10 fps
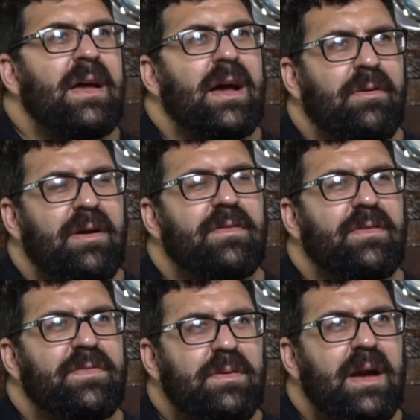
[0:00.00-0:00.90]
However,
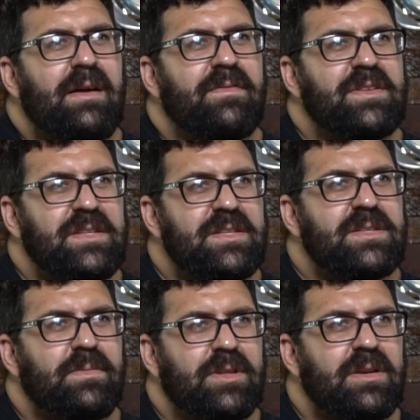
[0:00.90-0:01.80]
if you have a
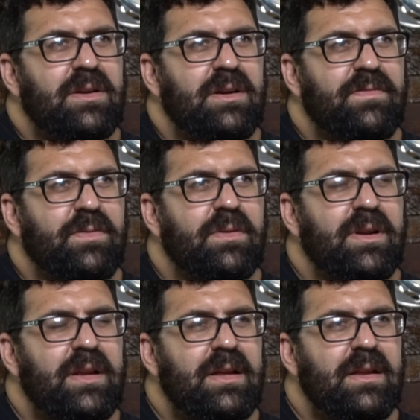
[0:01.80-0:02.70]
system with an R four
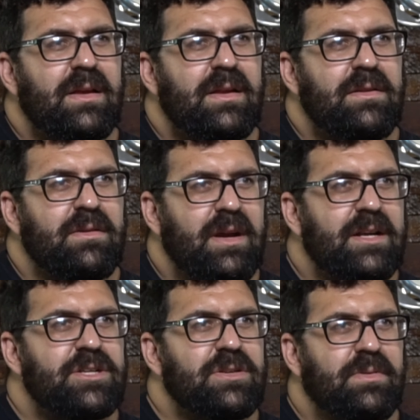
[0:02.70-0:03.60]
in it and you're
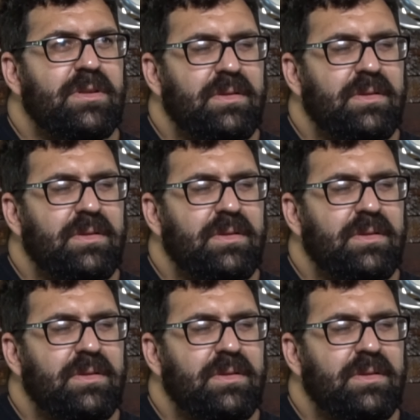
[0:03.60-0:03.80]
not sure where the